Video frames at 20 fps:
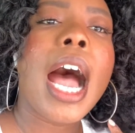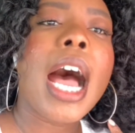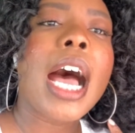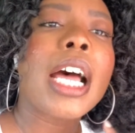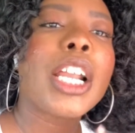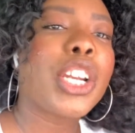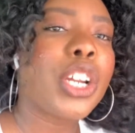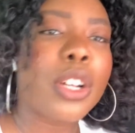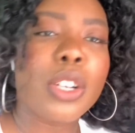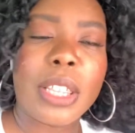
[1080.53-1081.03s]

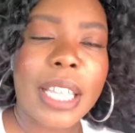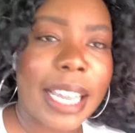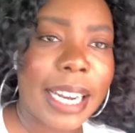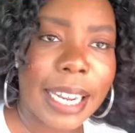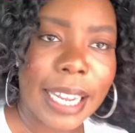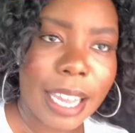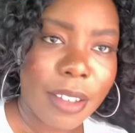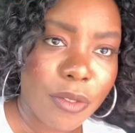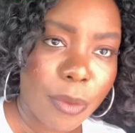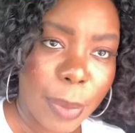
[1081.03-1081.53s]
no, they didn't
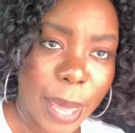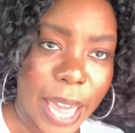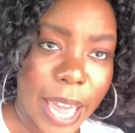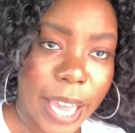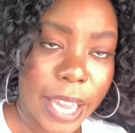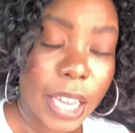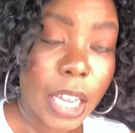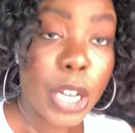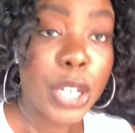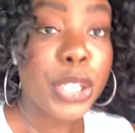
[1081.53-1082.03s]
give it back.
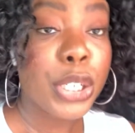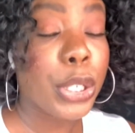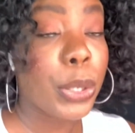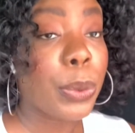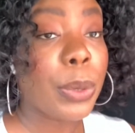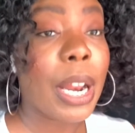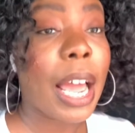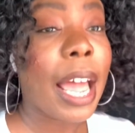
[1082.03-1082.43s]
So not